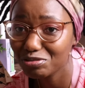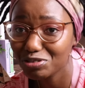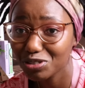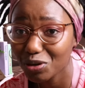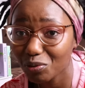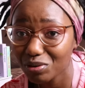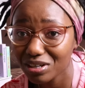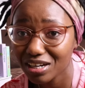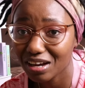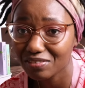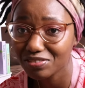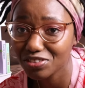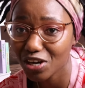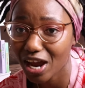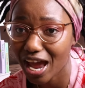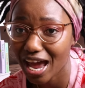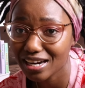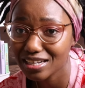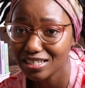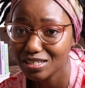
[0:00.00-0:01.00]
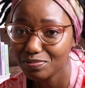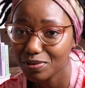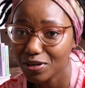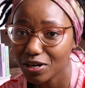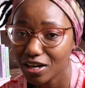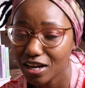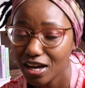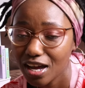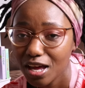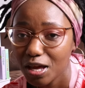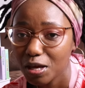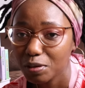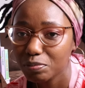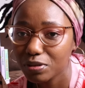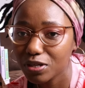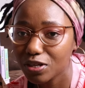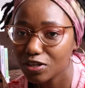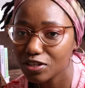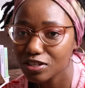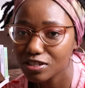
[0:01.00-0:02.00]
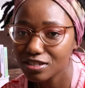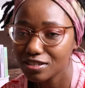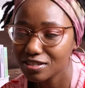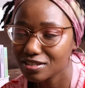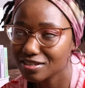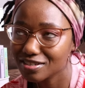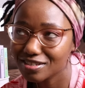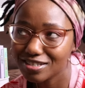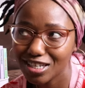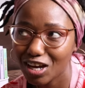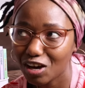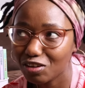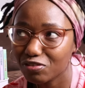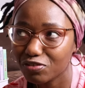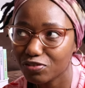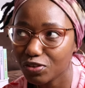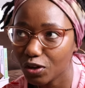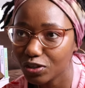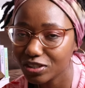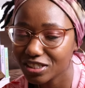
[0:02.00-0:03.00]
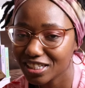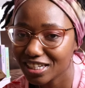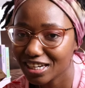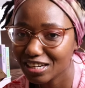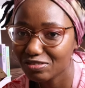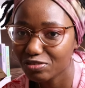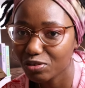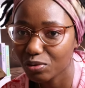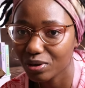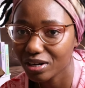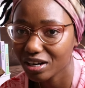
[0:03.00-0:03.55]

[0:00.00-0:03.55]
don't love Johannesburg because of faulting it for